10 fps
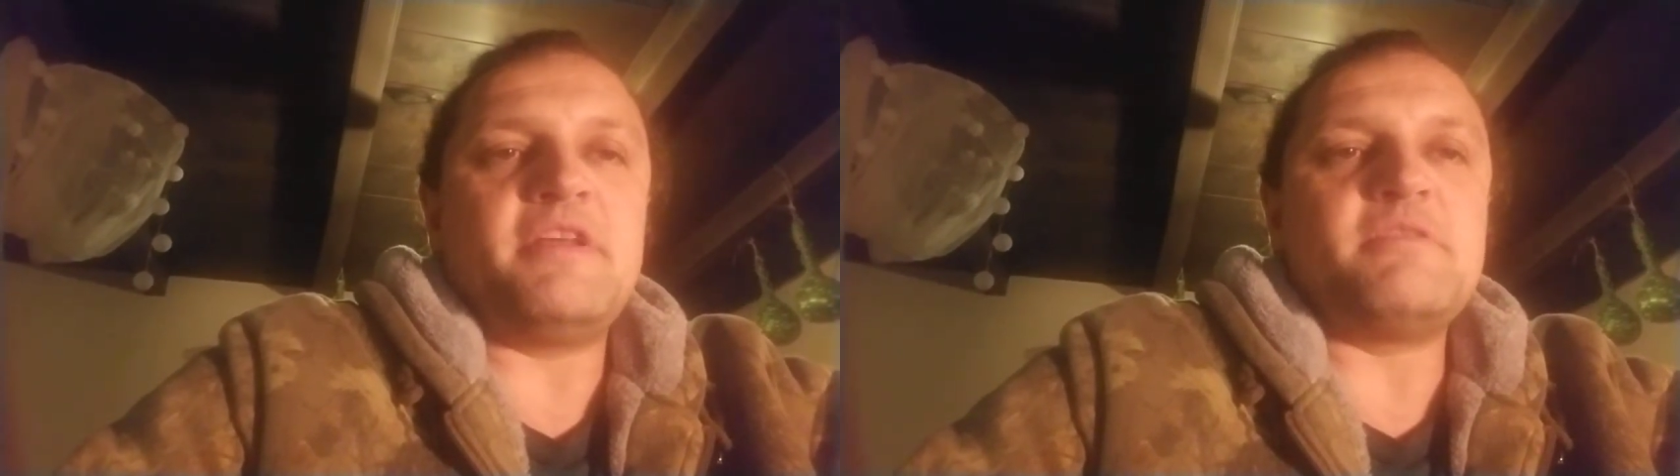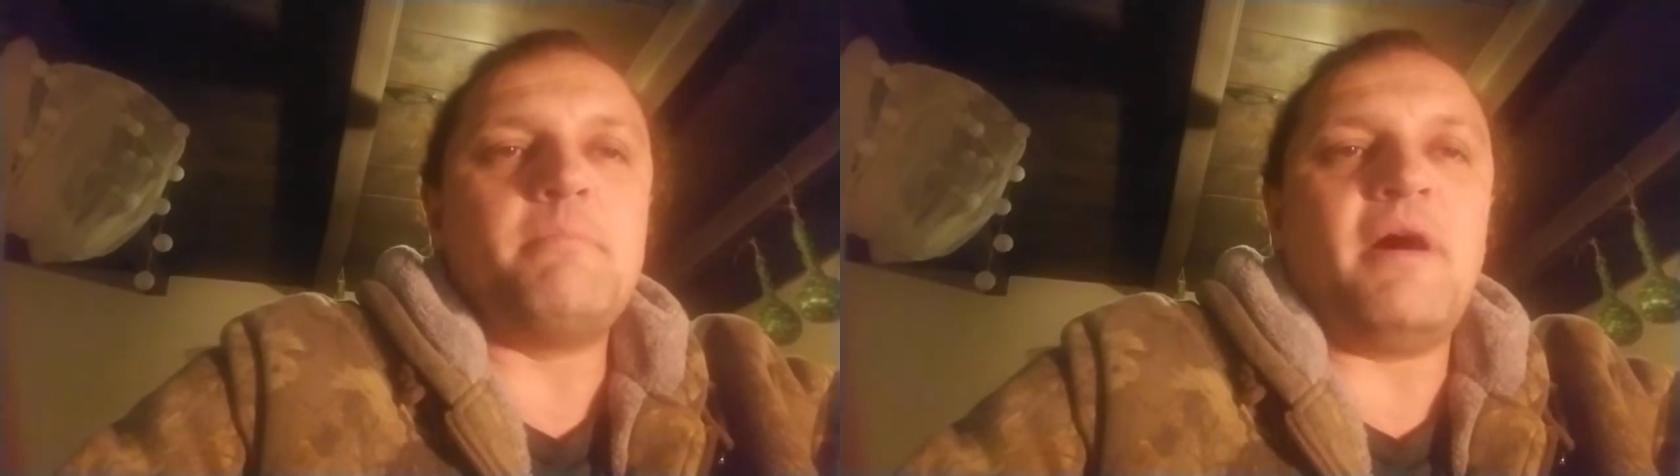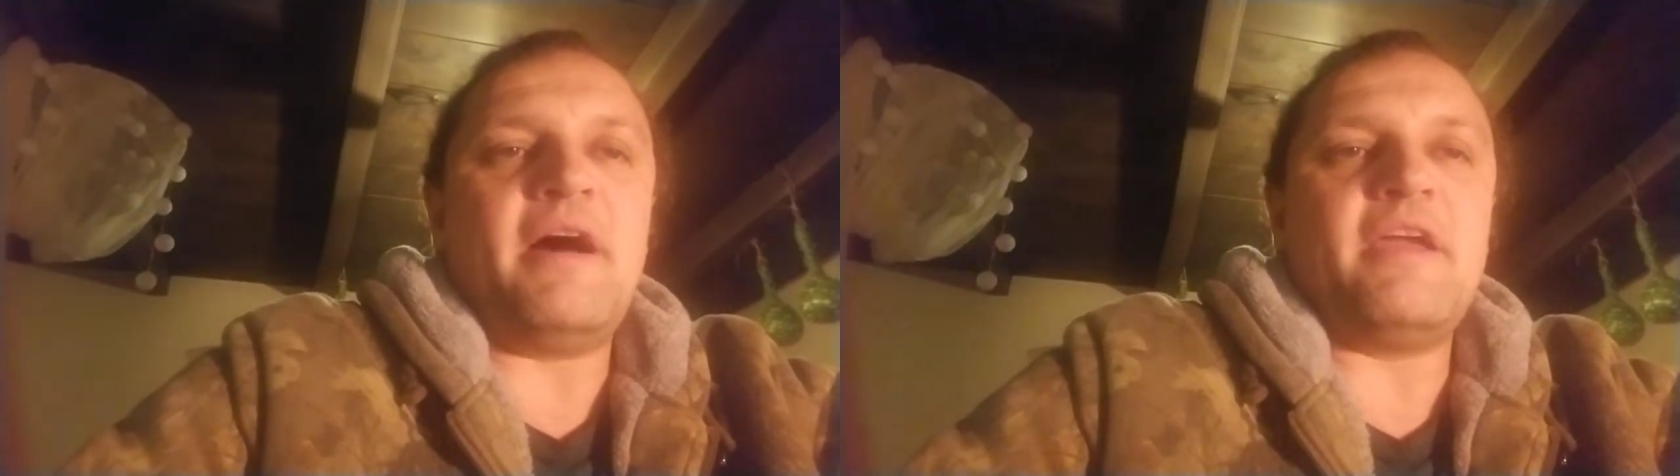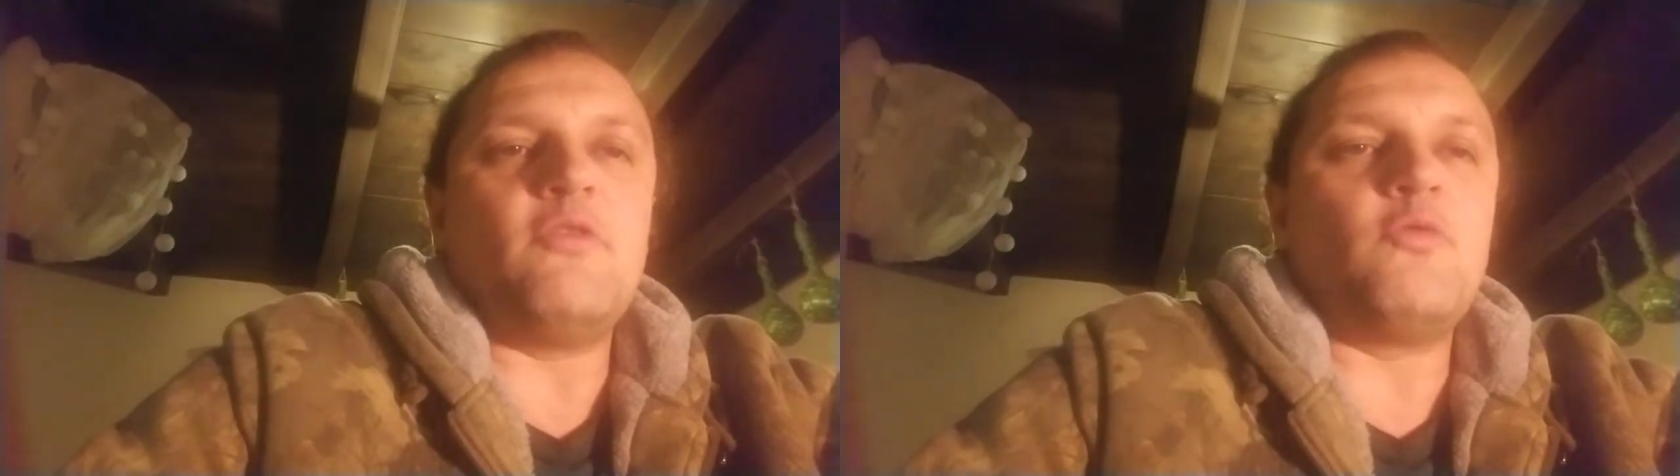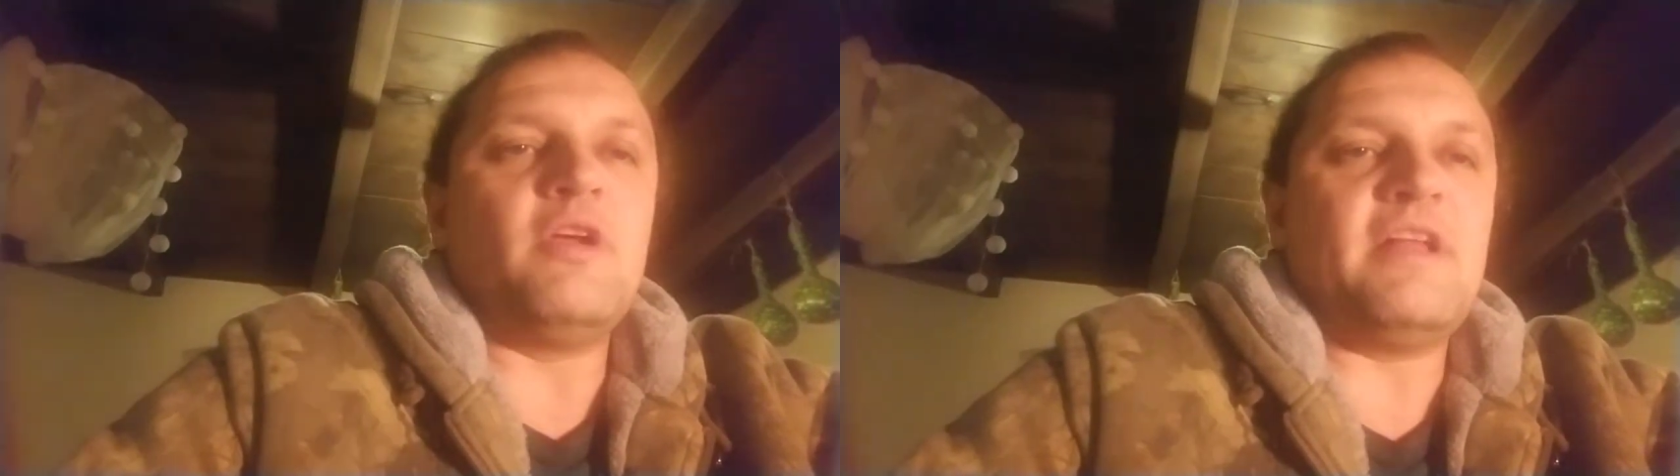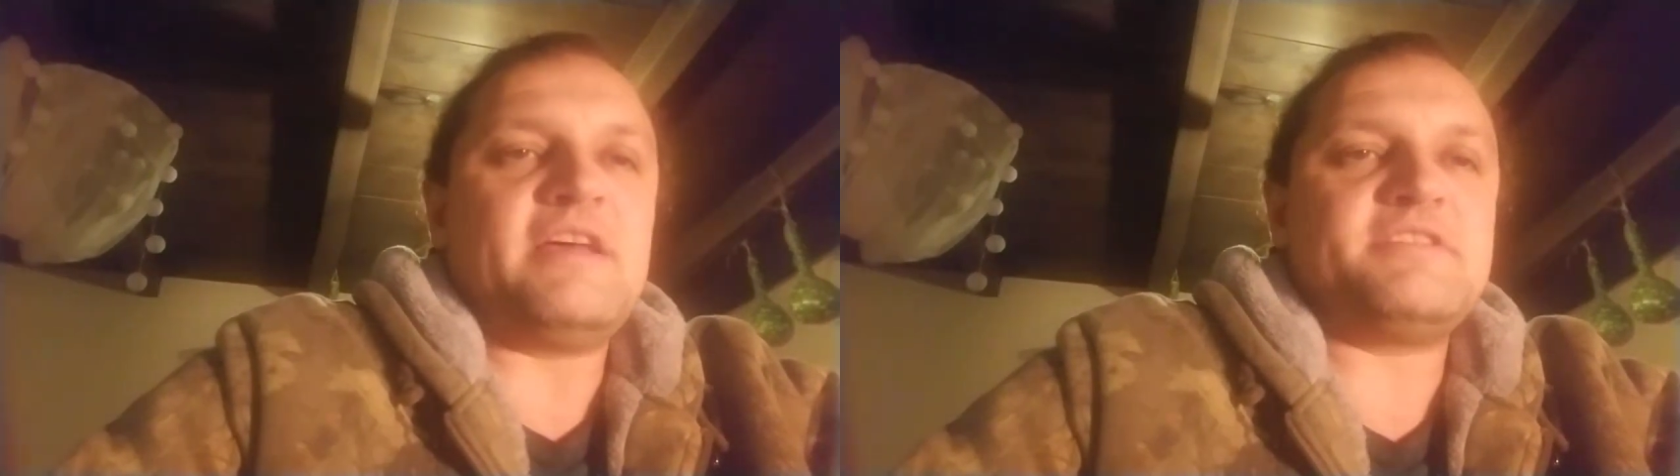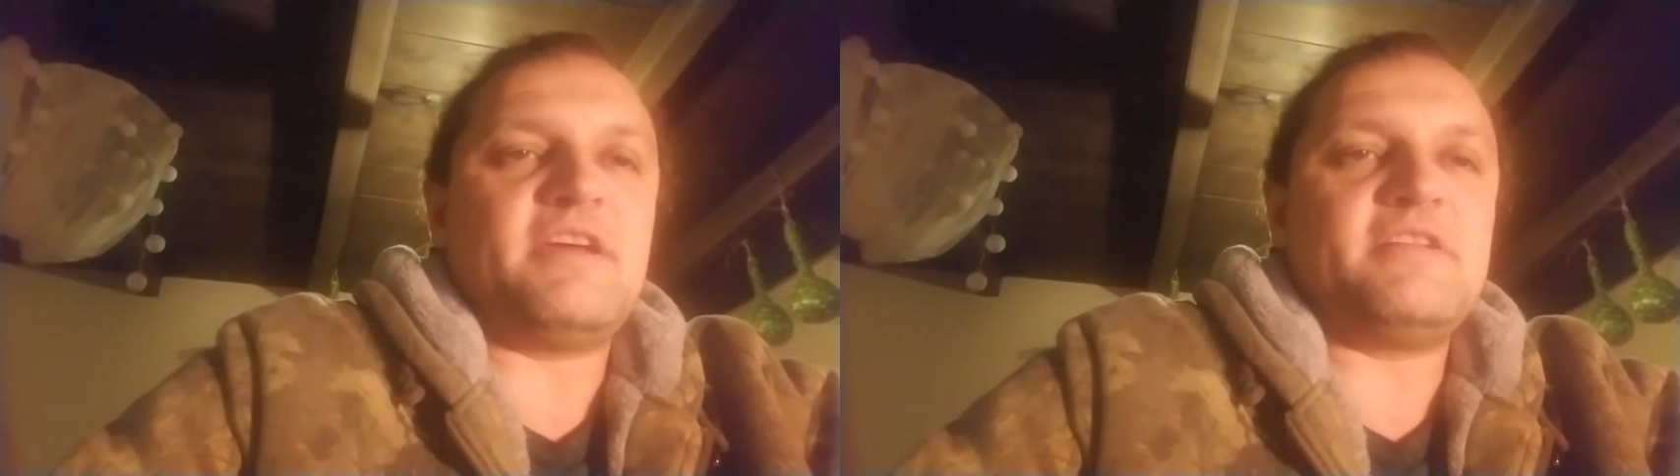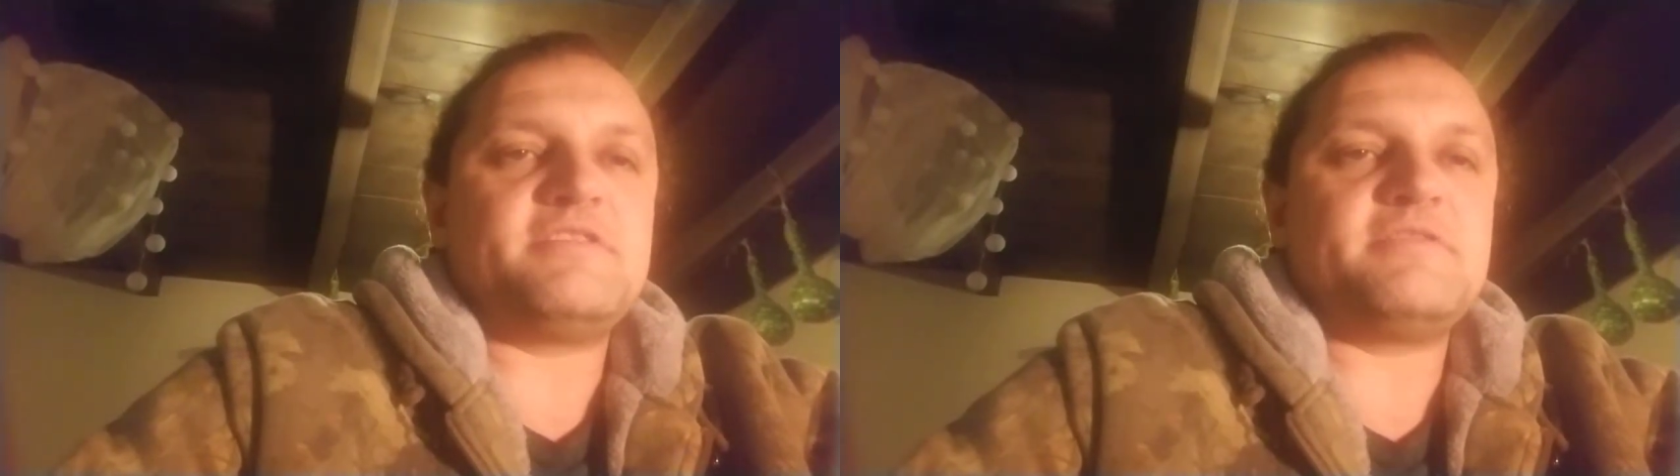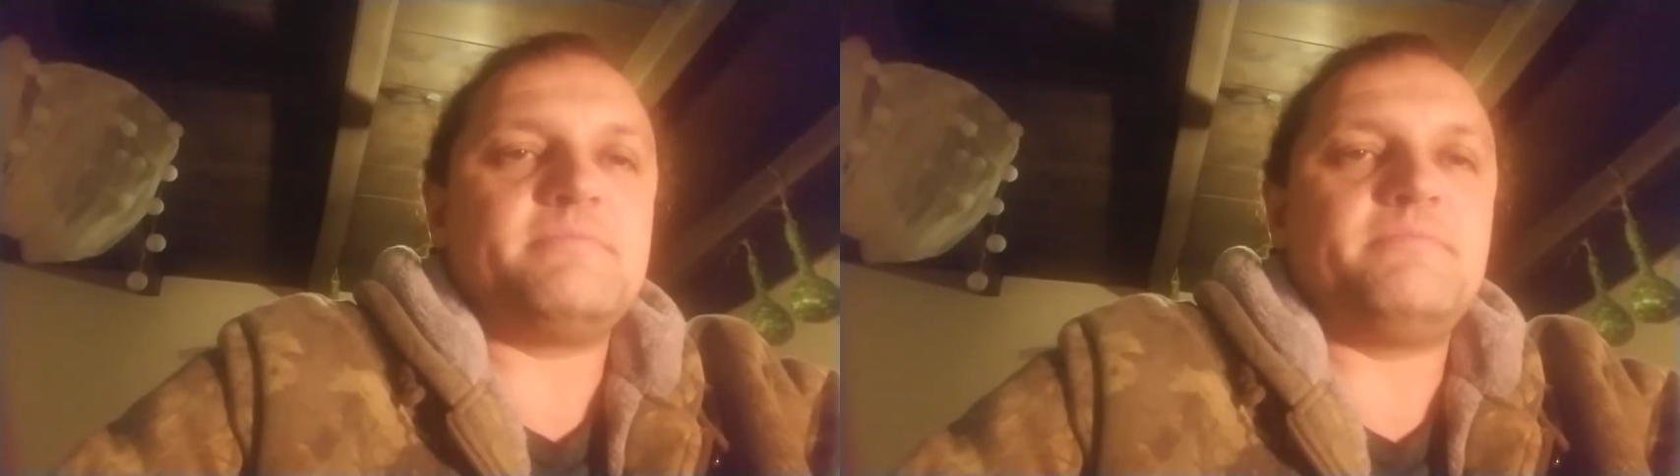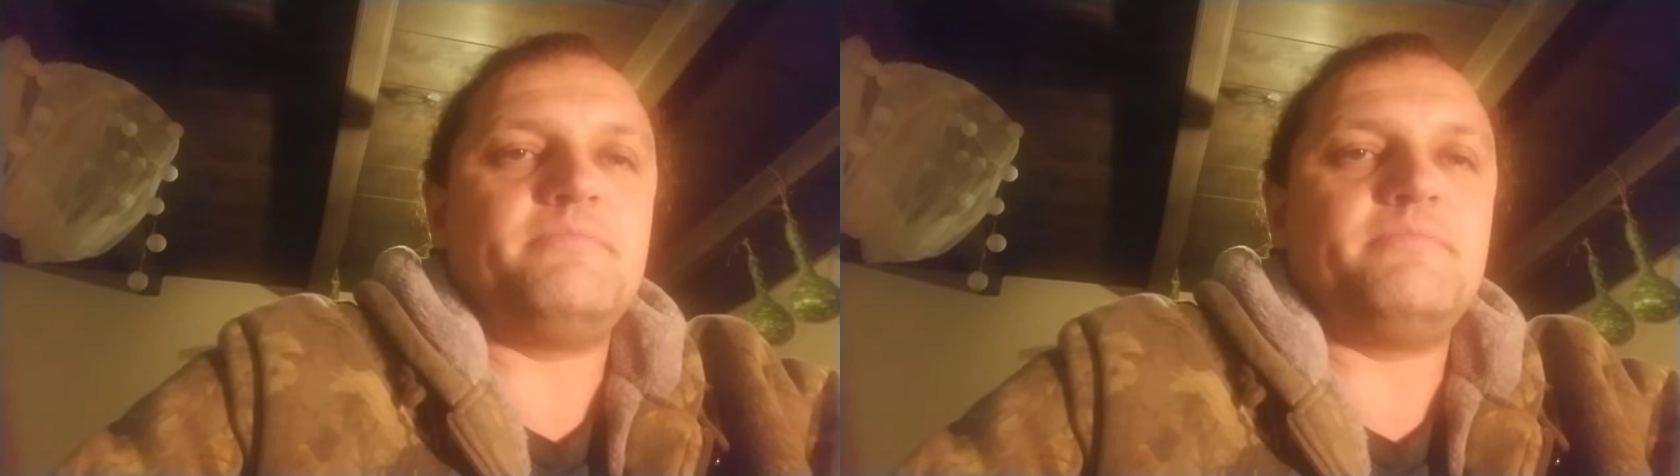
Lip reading: to buy real assets,